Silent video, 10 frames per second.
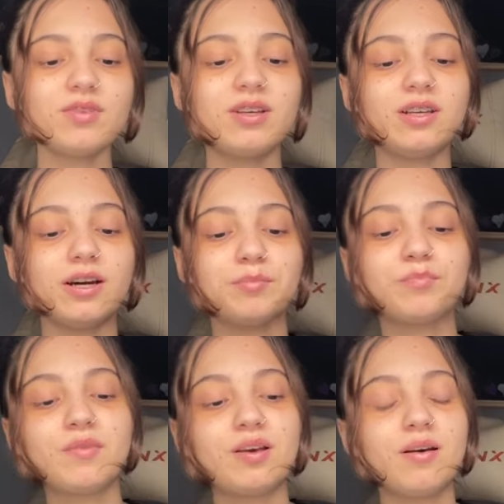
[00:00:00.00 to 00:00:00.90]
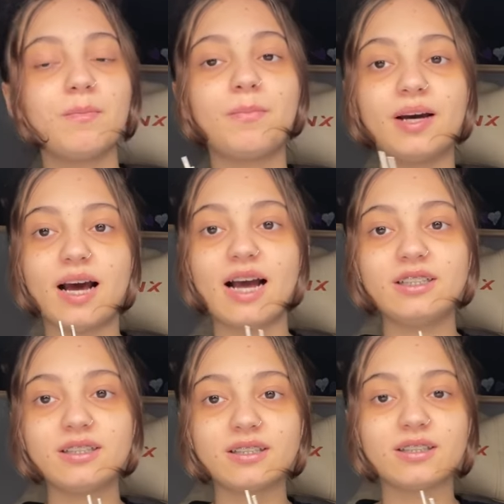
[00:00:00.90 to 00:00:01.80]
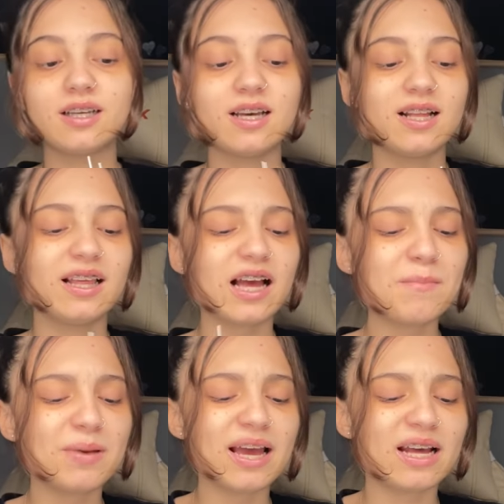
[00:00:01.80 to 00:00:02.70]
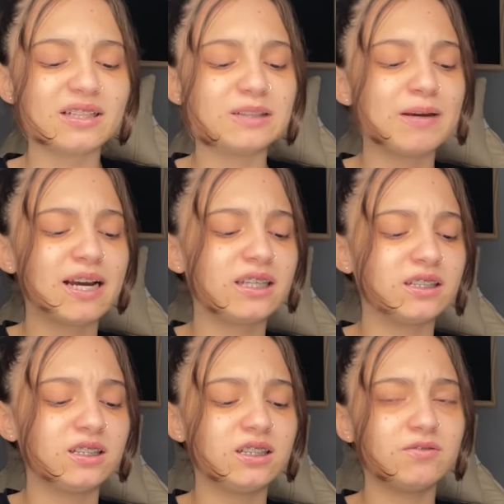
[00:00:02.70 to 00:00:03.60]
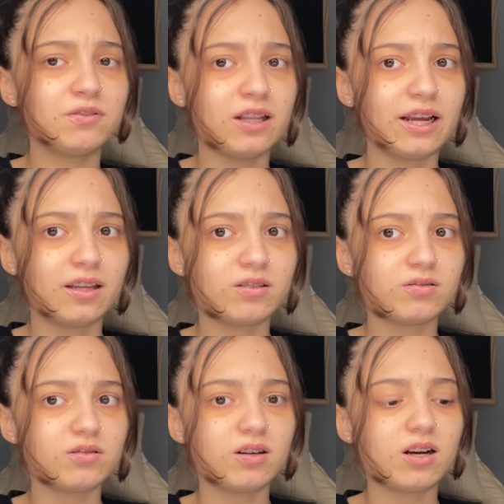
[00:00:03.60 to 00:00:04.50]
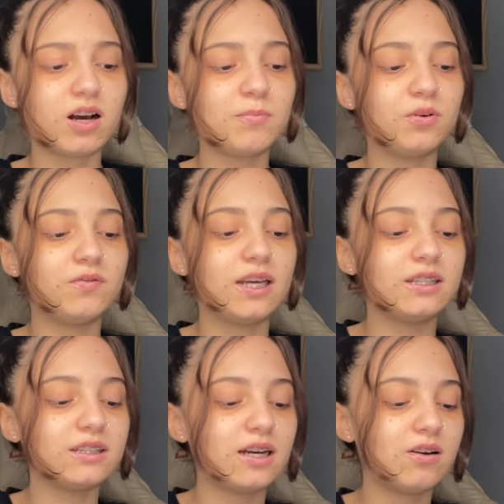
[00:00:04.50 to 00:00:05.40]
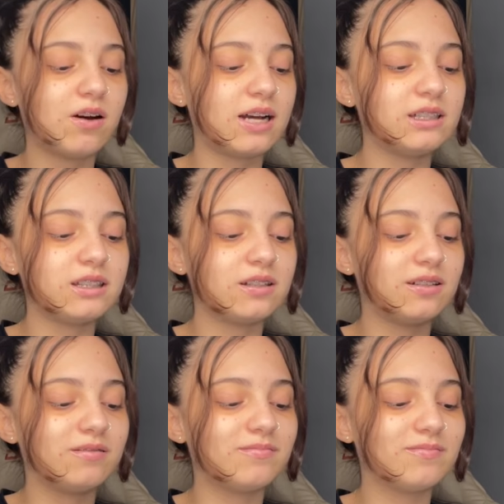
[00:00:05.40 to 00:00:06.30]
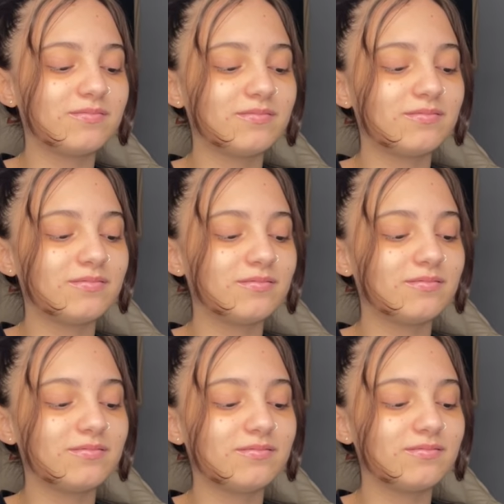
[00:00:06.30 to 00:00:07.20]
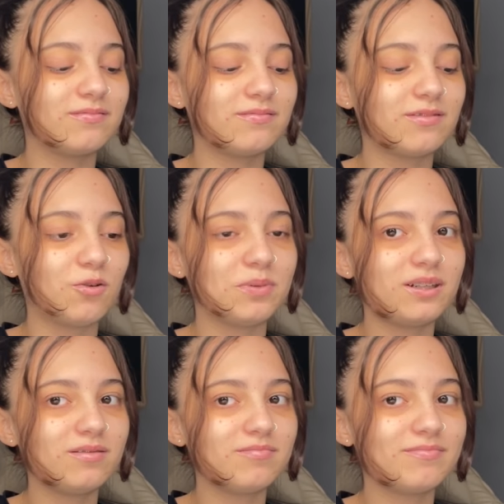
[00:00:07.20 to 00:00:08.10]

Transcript: yeah. But I just like i bet had this package for like a couple of days now i just didn't open it